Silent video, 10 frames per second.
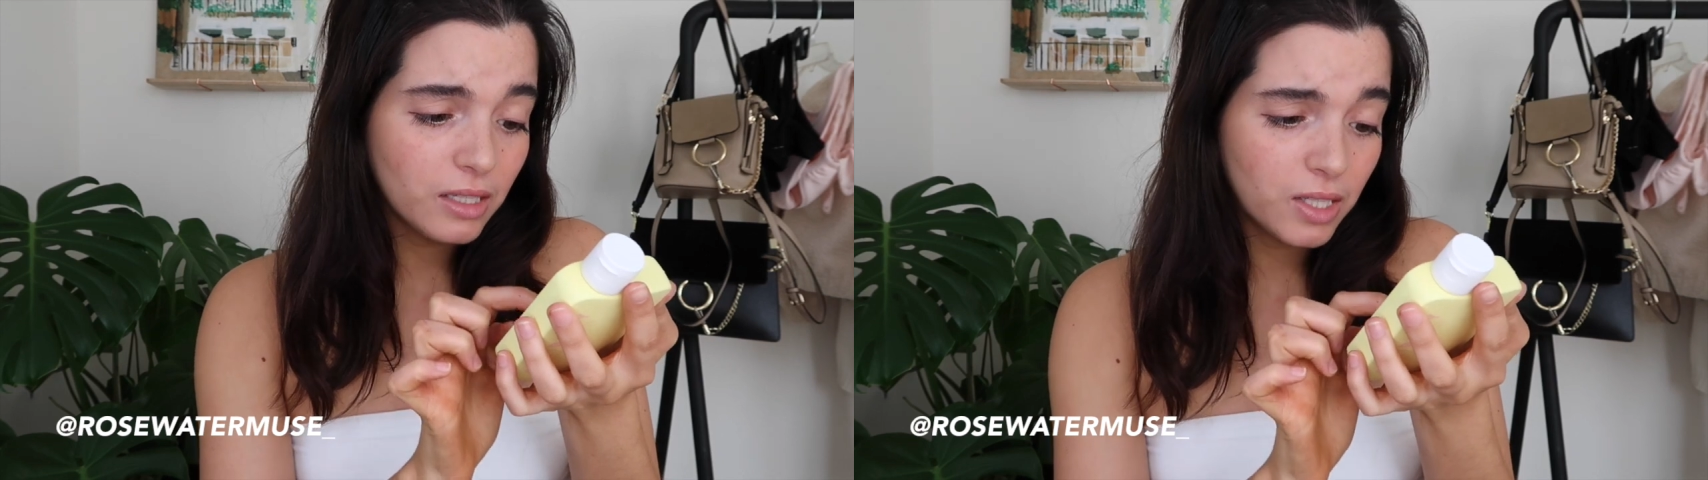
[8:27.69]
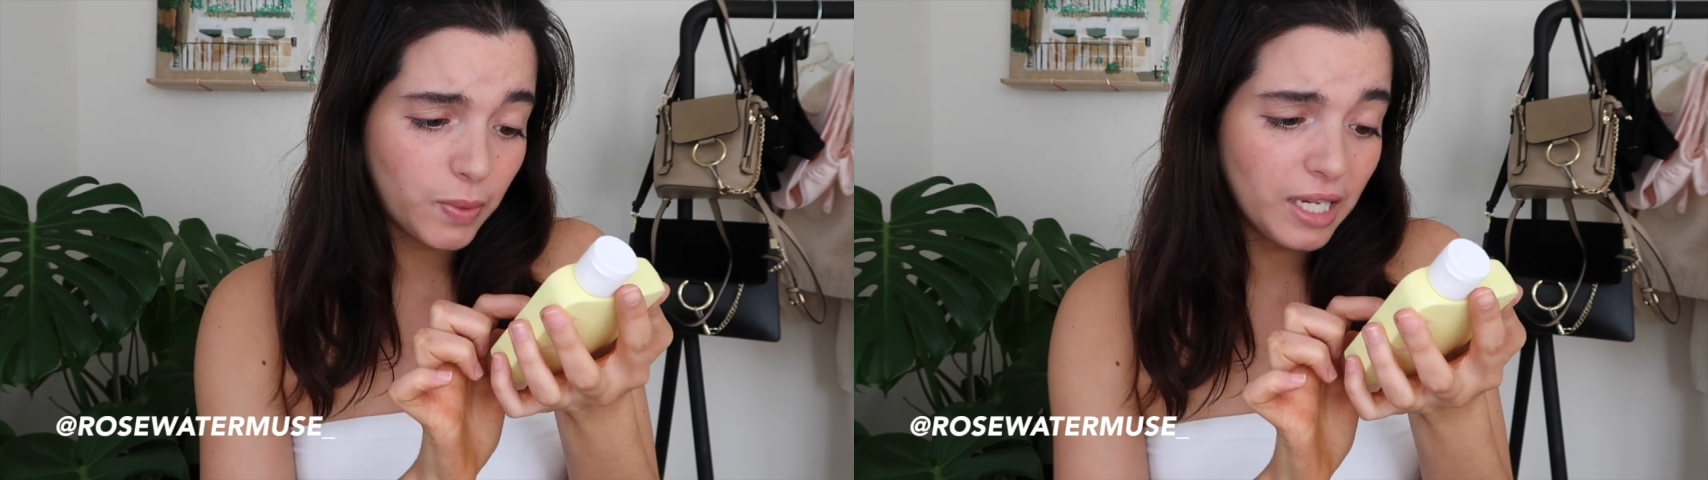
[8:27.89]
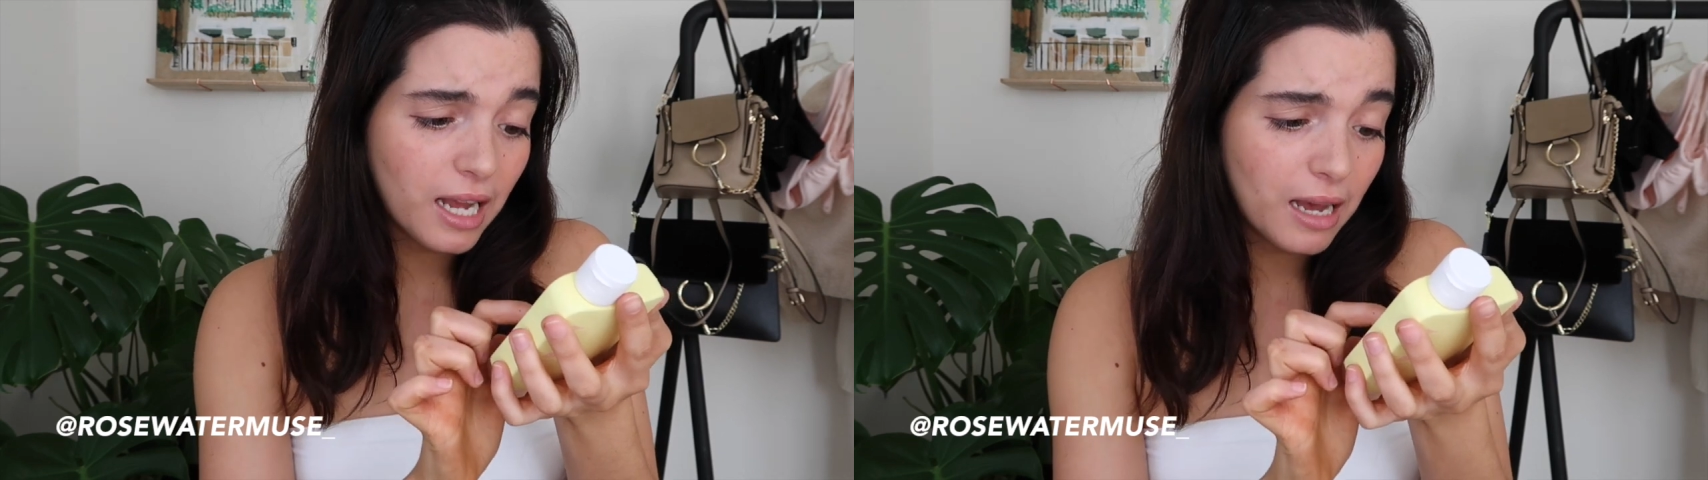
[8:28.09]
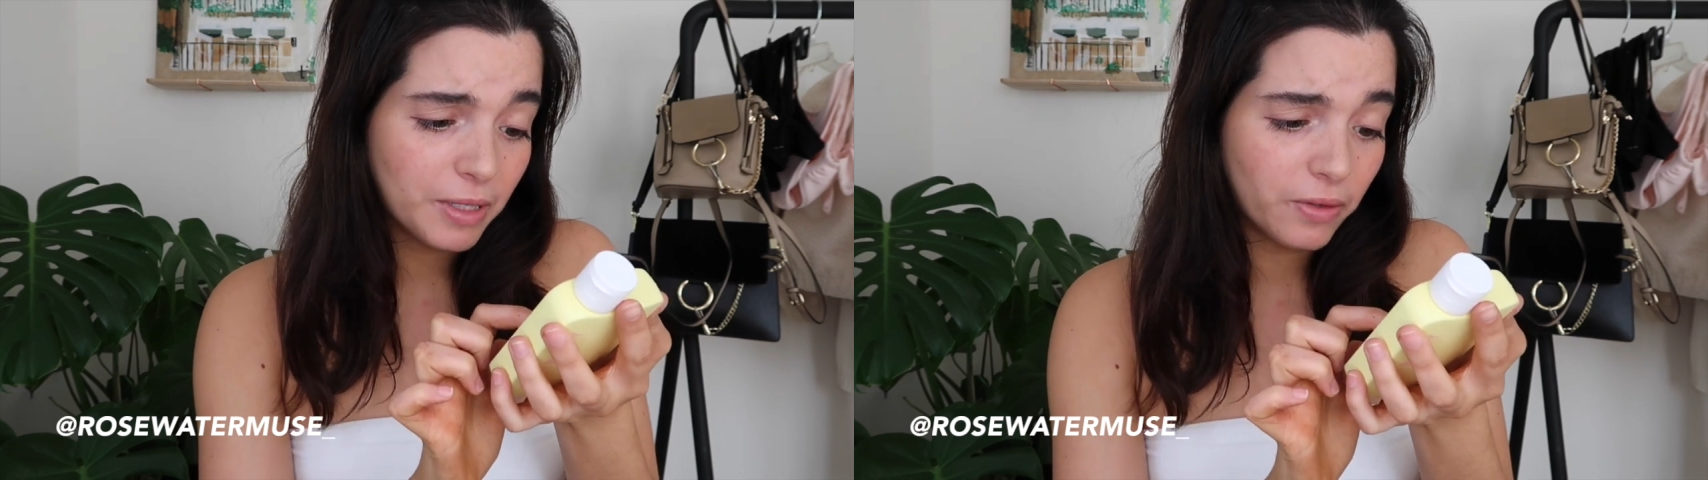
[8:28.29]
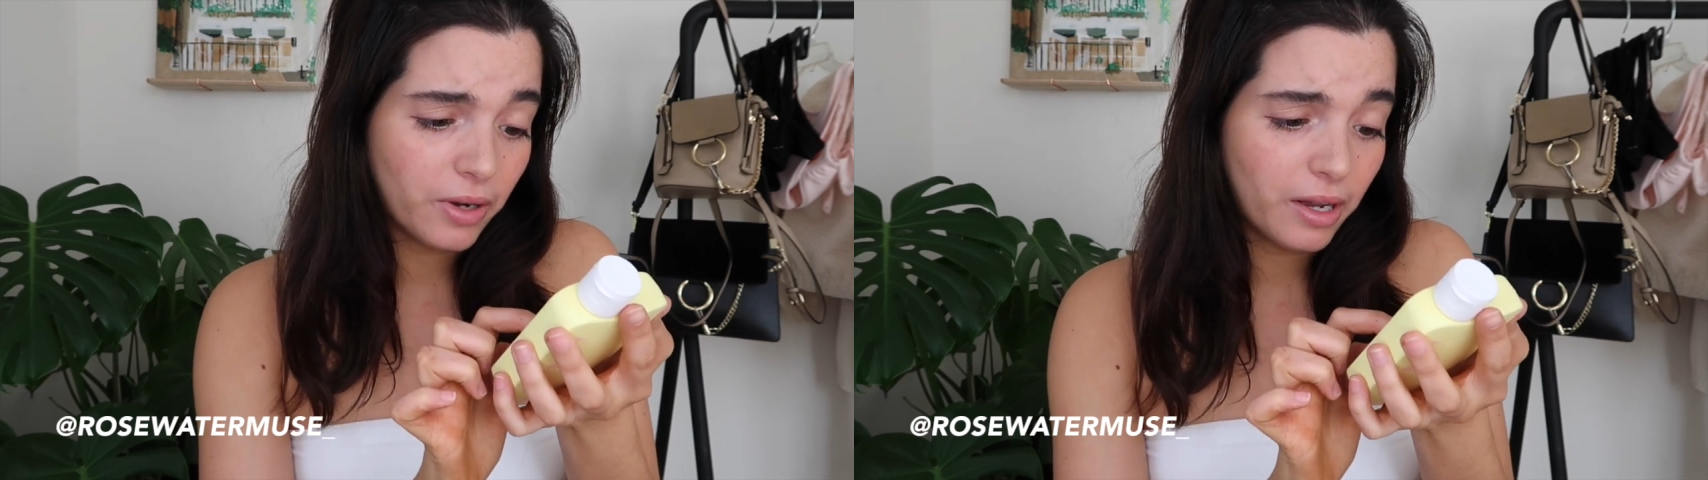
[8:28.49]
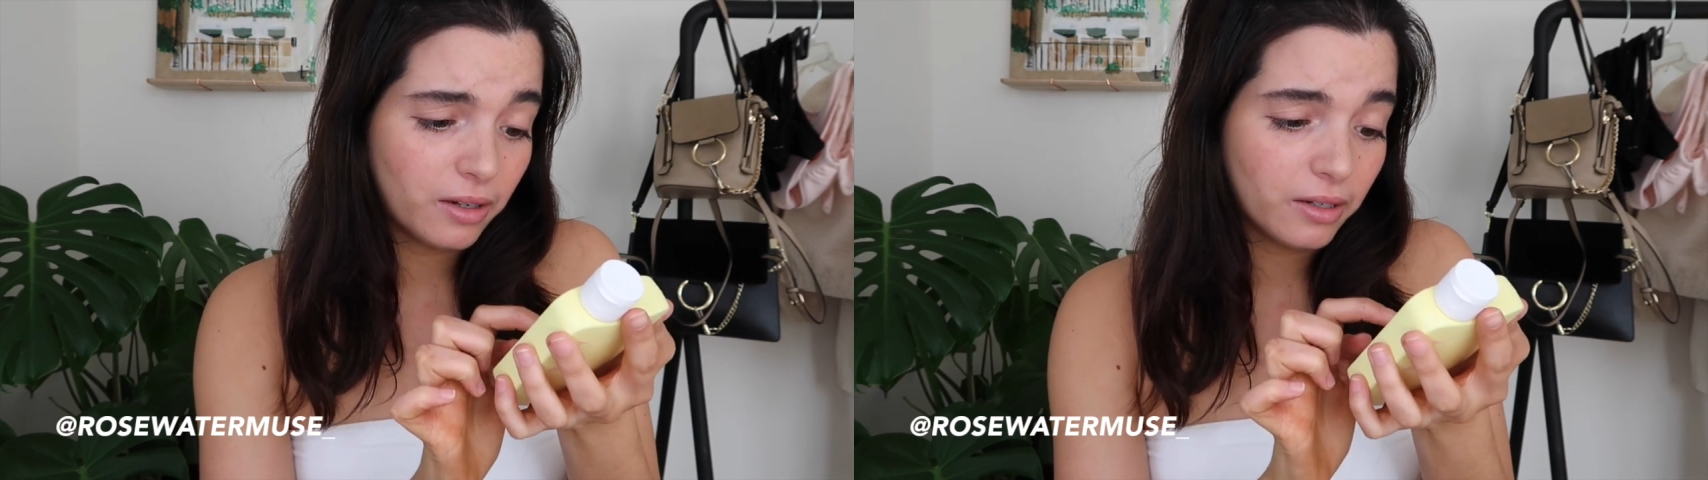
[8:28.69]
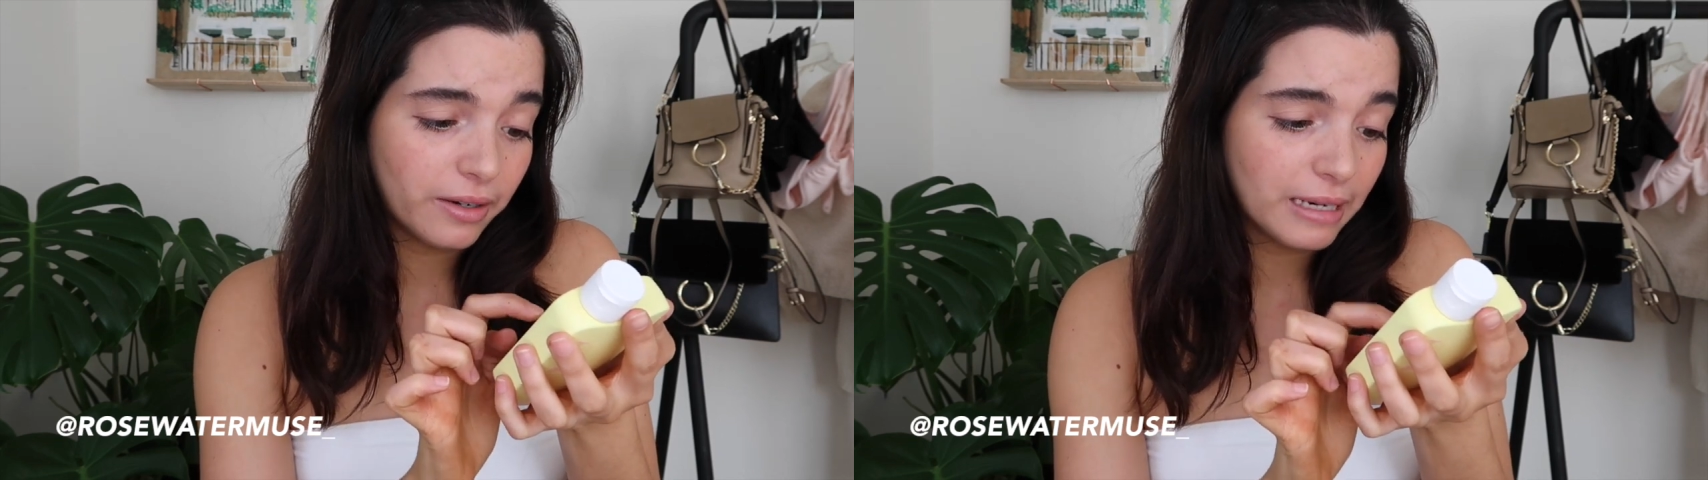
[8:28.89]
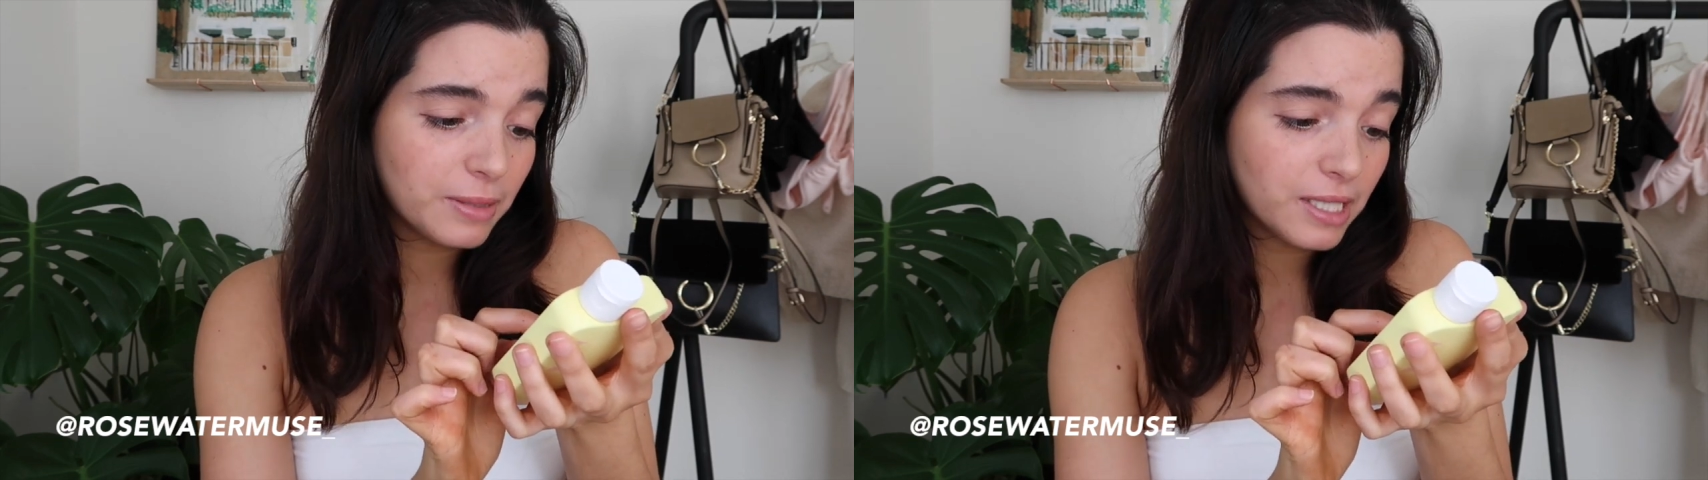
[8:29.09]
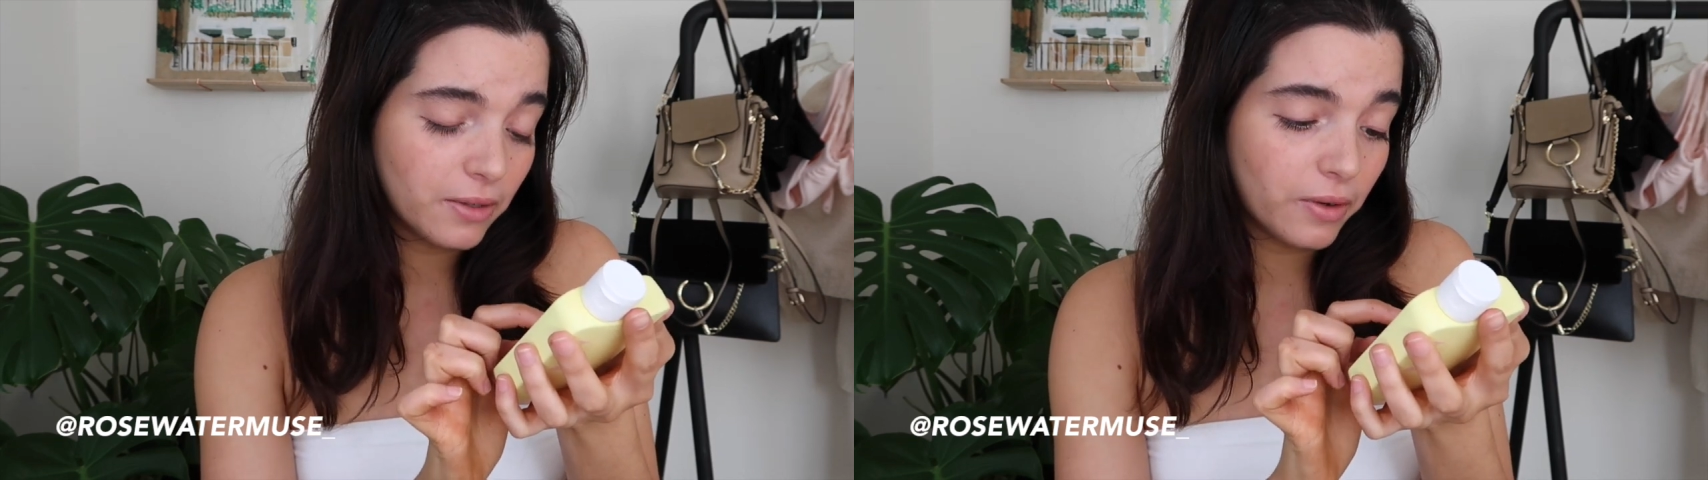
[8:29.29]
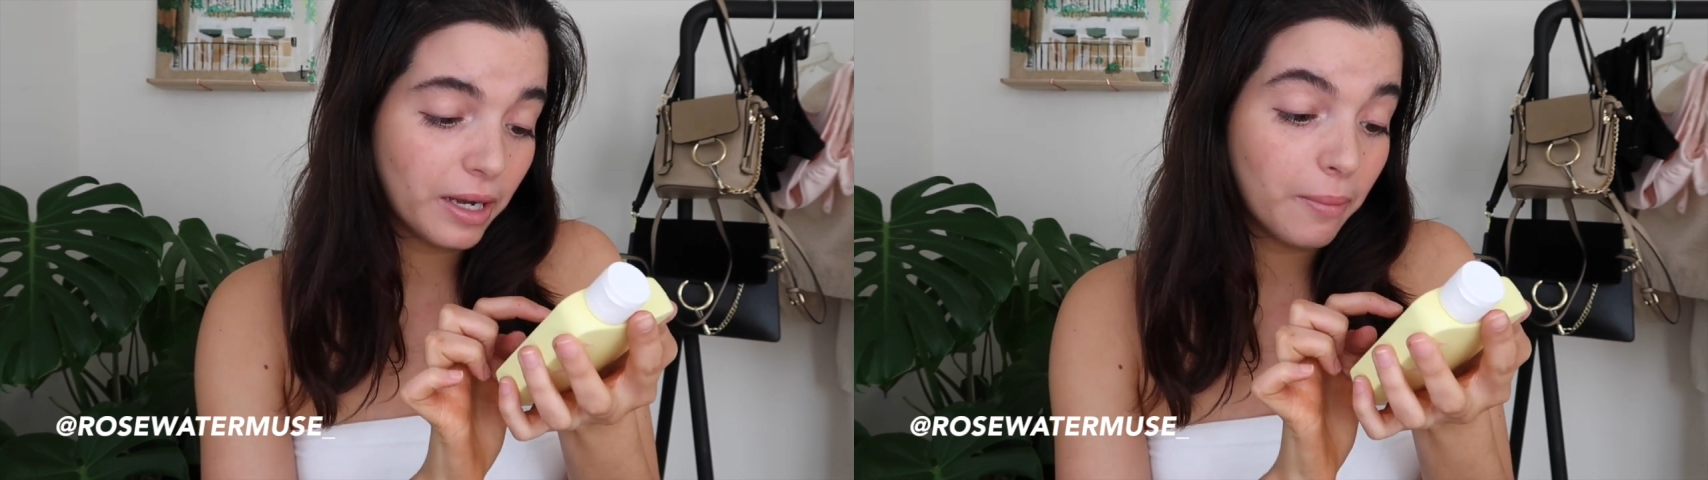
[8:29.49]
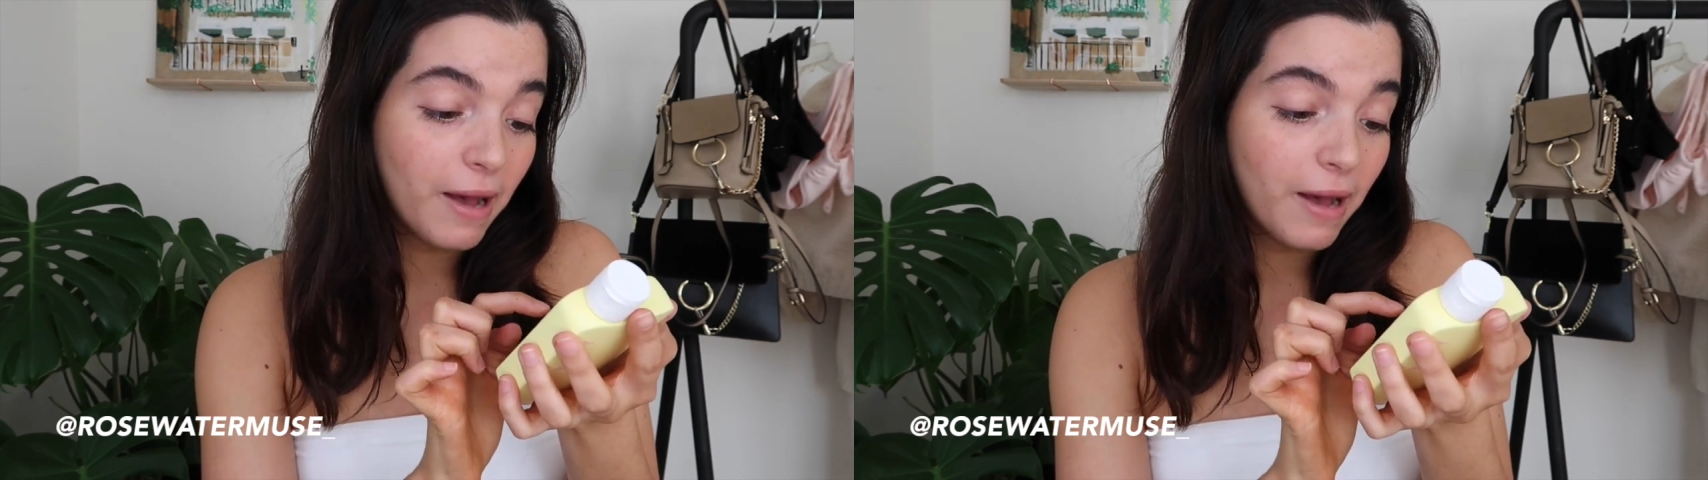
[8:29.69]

sweet almond oil, grapeseed oil,